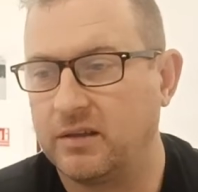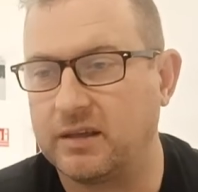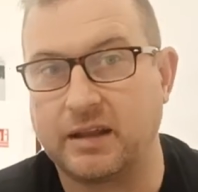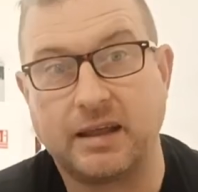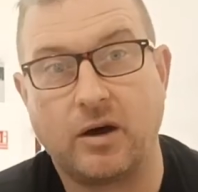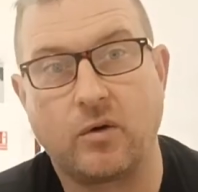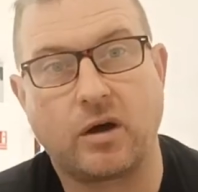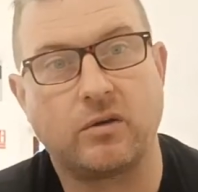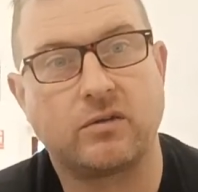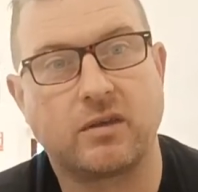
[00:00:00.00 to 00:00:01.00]
then that will
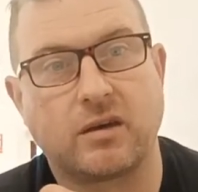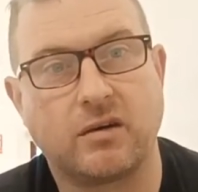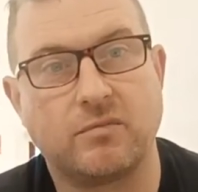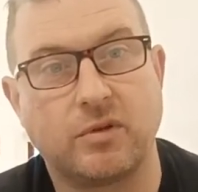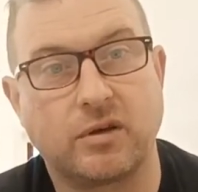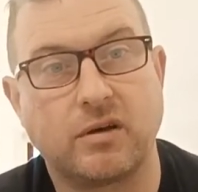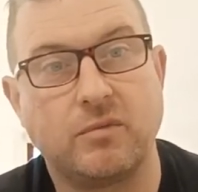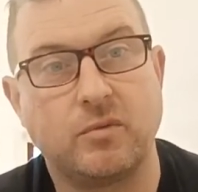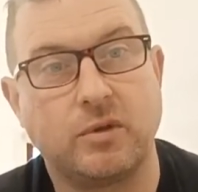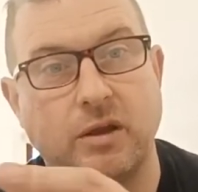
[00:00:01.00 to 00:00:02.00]
go to the government. The
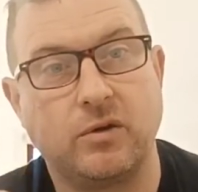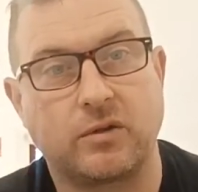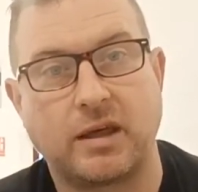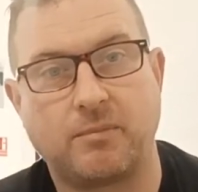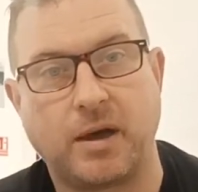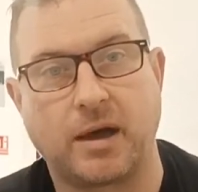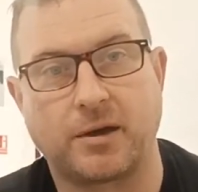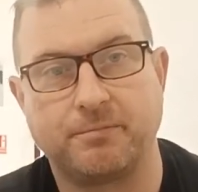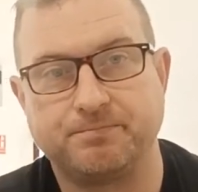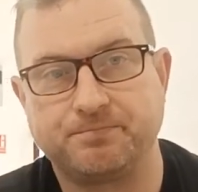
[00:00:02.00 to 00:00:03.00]
government will then knock that back.